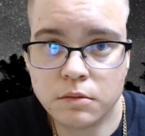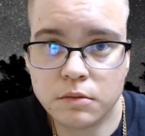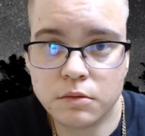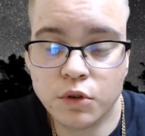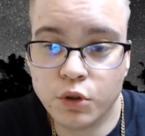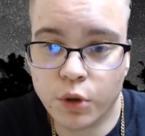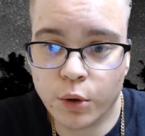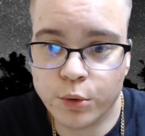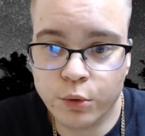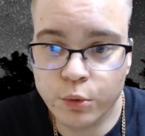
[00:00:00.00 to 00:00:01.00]
go
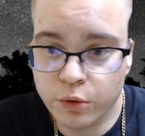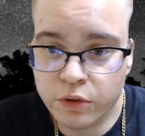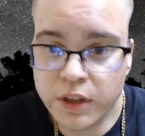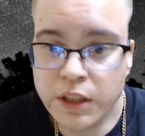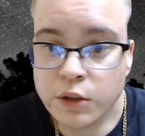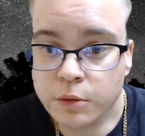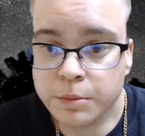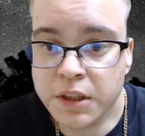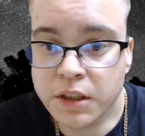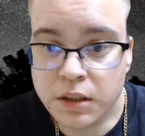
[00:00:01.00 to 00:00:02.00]
through
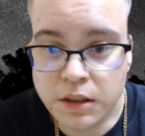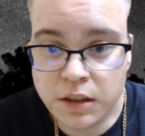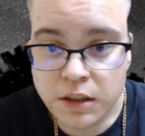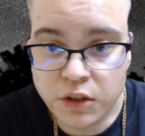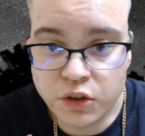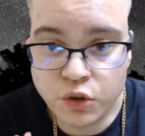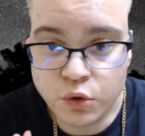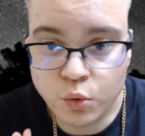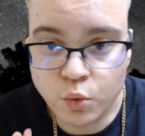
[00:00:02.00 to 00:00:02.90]
therapy and into